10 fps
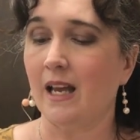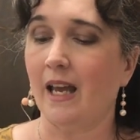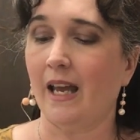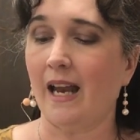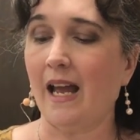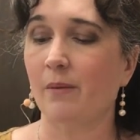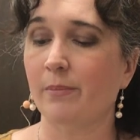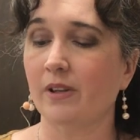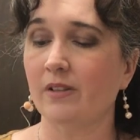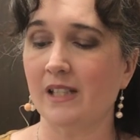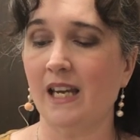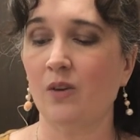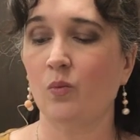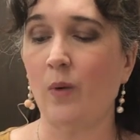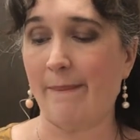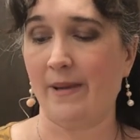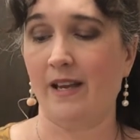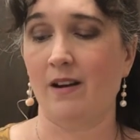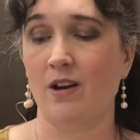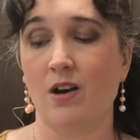it had a built-in
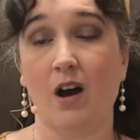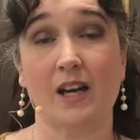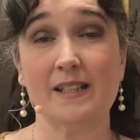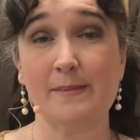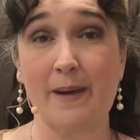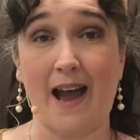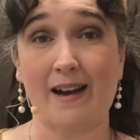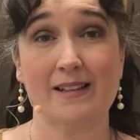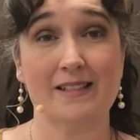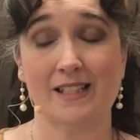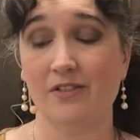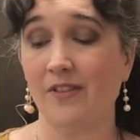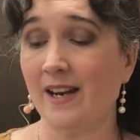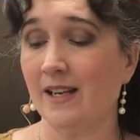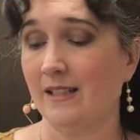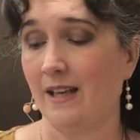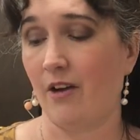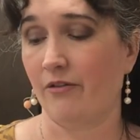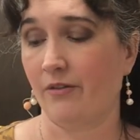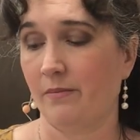weapon on its back to defend
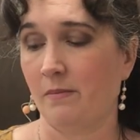itself.